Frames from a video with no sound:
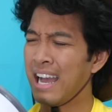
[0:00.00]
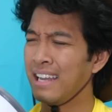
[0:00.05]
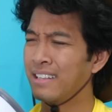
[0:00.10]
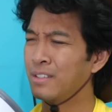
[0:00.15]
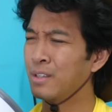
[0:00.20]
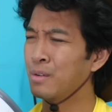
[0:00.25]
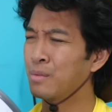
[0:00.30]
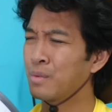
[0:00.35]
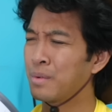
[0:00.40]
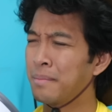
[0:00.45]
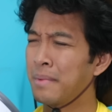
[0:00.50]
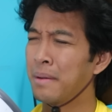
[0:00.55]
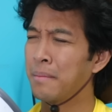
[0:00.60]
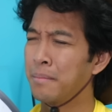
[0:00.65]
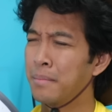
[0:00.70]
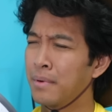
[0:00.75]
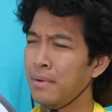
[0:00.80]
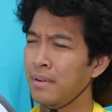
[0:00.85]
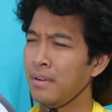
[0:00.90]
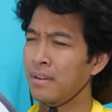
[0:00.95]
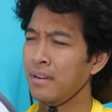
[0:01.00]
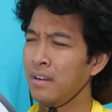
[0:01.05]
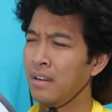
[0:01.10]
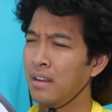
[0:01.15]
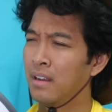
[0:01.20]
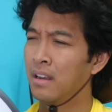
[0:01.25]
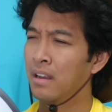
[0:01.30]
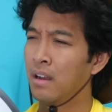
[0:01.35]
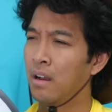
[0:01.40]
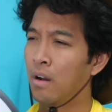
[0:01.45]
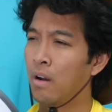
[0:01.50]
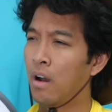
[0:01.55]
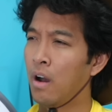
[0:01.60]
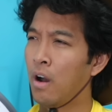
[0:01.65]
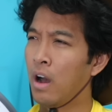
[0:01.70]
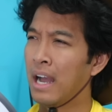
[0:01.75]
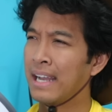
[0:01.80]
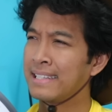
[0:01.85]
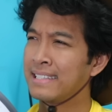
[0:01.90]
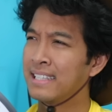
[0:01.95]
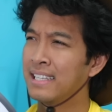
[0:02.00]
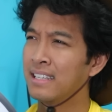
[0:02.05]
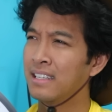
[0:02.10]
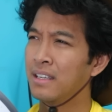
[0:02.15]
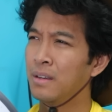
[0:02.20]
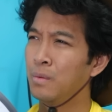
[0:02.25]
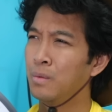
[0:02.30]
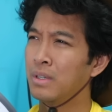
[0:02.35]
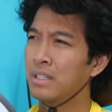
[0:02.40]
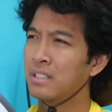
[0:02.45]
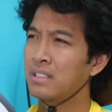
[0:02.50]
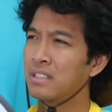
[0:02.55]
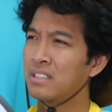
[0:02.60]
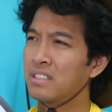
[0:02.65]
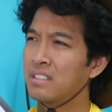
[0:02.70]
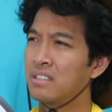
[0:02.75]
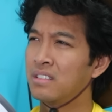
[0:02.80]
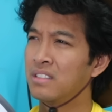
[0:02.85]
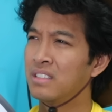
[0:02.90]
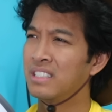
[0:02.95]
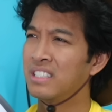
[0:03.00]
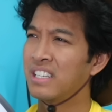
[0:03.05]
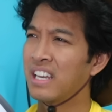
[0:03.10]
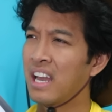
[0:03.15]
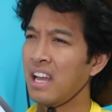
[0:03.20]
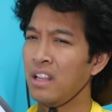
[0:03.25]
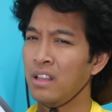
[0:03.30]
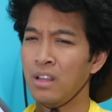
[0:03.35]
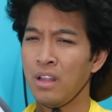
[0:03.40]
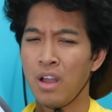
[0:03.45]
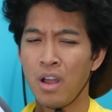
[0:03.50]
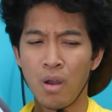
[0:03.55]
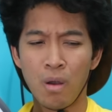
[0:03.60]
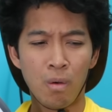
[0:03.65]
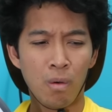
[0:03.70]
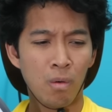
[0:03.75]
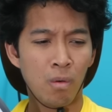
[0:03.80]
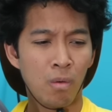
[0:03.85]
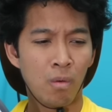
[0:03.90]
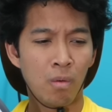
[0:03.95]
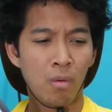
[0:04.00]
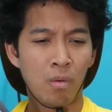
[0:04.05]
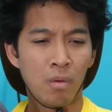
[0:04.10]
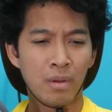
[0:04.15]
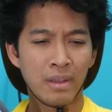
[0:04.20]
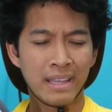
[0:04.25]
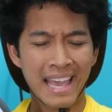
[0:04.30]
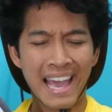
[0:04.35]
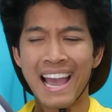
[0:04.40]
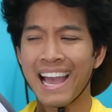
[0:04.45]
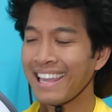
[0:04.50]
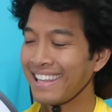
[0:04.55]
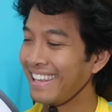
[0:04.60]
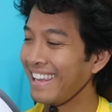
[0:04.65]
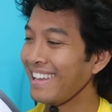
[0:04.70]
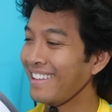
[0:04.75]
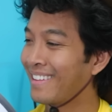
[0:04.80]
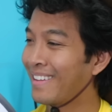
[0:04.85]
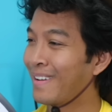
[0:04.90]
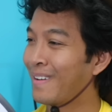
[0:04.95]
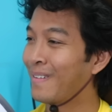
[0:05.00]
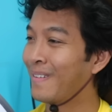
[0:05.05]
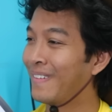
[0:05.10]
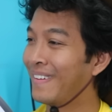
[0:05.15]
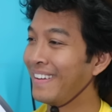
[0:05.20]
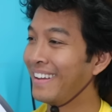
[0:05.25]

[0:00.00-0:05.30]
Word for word: I don't remember. I think it was jello. Yeah, yellow.